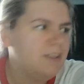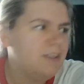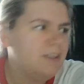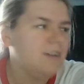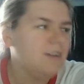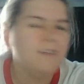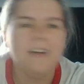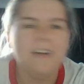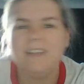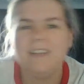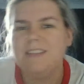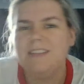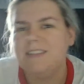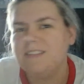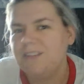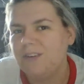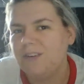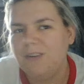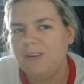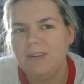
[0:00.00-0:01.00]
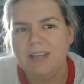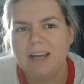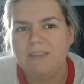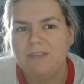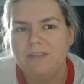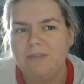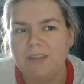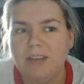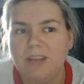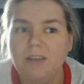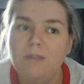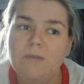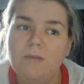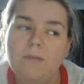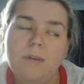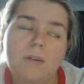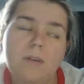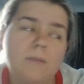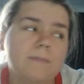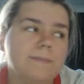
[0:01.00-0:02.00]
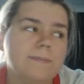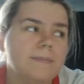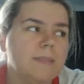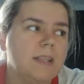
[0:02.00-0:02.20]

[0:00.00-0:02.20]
in their faces their whole life of like, don't